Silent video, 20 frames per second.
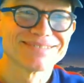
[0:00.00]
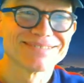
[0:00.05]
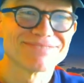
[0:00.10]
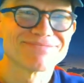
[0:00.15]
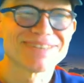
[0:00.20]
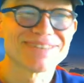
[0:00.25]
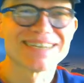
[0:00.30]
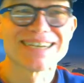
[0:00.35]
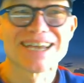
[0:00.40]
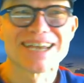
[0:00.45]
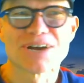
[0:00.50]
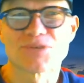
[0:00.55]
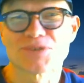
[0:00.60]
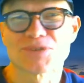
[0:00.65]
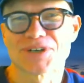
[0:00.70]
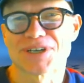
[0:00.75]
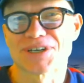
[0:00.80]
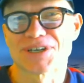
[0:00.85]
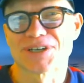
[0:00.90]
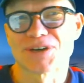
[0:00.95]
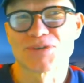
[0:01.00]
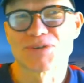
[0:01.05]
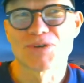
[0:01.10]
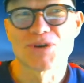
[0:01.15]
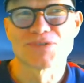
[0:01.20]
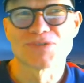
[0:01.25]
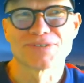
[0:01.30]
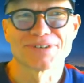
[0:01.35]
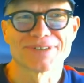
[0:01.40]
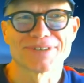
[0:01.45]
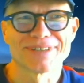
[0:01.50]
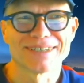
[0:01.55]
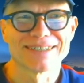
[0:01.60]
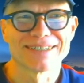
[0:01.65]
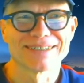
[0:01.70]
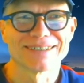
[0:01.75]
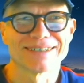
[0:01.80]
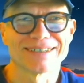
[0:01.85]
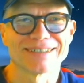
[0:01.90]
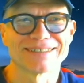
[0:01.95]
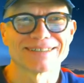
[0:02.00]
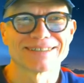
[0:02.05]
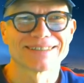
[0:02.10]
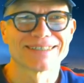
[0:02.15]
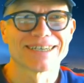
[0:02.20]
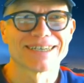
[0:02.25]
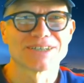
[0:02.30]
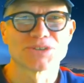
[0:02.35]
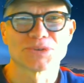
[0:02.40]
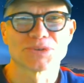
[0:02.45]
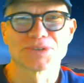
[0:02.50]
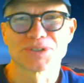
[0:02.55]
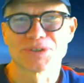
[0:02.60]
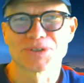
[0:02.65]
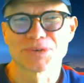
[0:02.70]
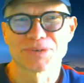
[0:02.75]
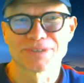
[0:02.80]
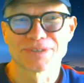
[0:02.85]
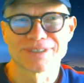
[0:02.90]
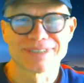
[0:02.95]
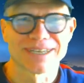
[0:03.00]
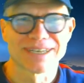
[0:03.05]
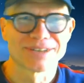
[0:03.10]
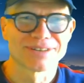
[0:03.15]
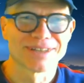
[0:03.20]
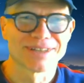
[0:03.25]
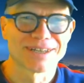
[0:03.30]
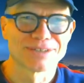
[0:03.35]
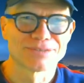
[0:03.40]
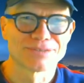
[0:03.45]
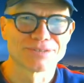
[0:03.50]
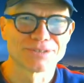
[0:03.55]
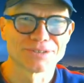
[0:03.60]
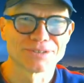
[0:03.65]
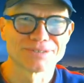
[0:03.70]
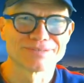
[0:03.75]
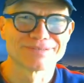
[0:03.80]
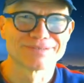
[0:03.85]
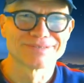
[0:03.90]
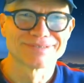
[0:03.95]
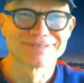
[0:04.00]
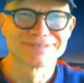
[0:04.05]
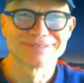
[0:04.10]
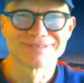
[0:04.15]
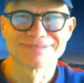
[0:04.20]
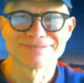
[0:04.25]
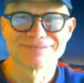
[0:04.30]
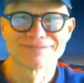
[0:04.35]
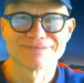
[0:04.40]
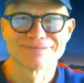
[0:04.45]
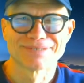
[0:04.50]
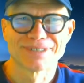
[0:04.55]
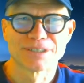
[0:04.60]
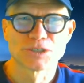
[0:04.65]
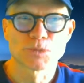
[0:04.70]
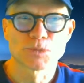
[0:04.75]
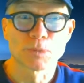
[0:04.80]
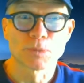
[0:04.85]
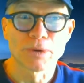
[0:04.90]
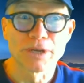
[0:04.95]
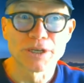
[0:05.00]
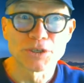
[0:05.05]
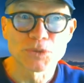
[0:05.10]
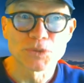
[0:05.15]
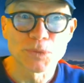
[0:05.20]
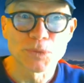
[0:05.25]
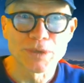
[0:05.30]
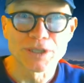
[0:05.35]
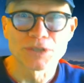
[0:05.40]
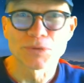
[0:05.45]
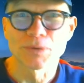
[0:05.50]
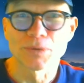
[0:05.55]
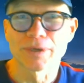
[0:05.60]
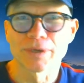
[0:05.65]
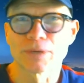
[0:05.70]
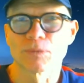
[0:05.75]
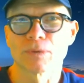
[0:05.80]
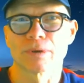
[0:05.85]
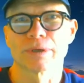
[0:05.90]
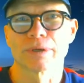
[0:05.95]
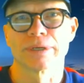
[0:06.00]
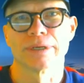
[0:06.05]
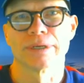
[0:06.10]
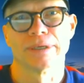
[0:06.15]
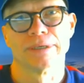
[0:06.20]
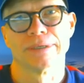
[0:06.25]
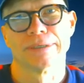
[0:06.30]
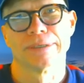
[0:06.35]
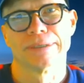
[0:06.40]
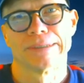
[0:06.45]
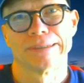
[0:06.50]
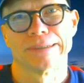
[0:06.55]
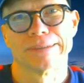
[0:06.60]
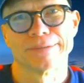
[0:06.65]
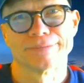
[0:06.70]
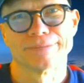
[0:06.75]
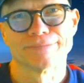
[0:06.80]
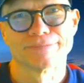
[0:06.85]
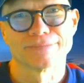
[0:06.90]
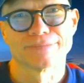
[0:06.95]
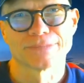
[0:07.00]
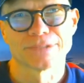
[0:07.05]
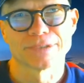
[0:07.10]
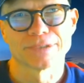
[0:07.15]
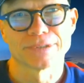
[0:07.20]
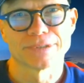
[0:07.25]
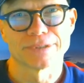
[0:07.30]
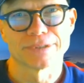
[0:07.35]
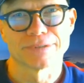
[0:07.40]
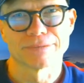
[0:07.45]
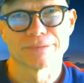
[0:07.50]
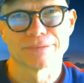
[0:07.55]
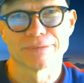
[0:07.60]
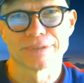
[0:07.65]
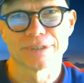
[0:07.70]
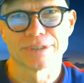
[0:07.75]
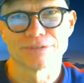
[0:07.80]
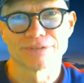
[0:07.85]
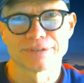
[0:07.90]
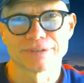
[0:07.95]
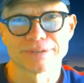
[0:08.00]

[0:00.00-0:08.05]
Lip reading: Right now we're going to go over the schedule and course outline for spring 2021. Good grief.